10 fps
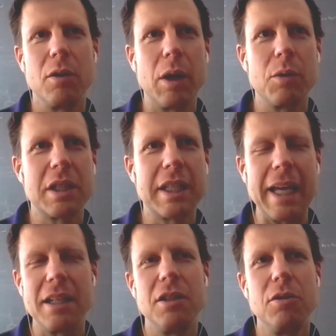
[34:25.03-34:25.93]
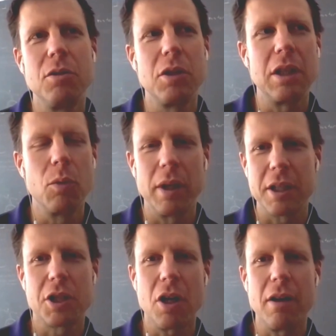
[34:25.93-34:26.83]
that was getting you that you wanted to
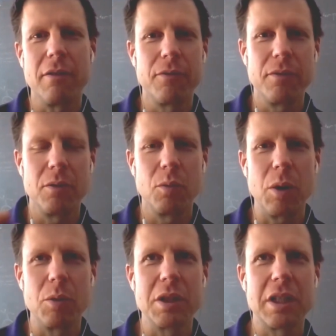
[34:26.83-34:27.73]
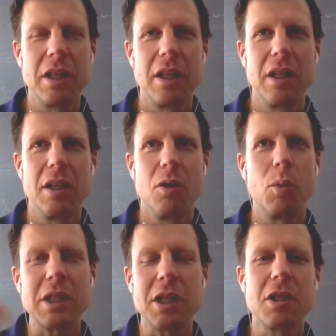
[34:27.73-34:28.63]
solve? What was
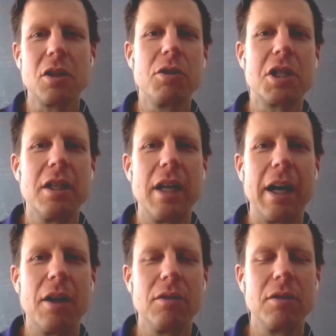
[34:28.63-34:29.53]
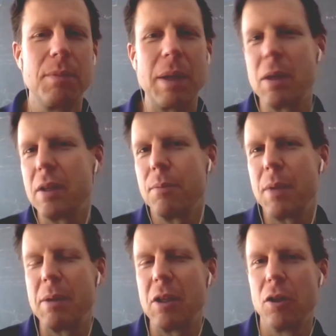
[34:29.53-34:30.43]
what's the solution now? Maybe
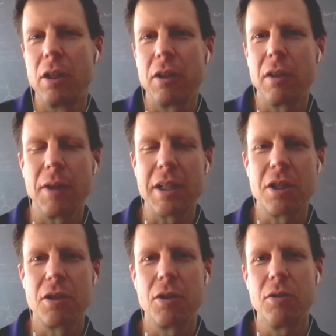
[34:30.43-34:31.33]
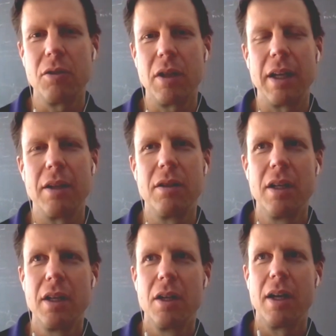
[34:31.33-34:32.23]
maybe an earlier iteration too. And
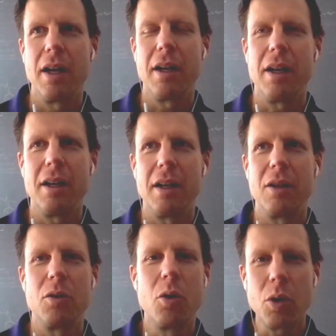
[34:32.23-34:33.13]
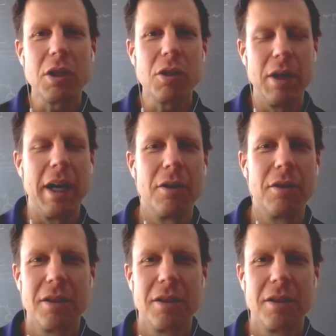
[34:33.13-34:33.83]
who are you now?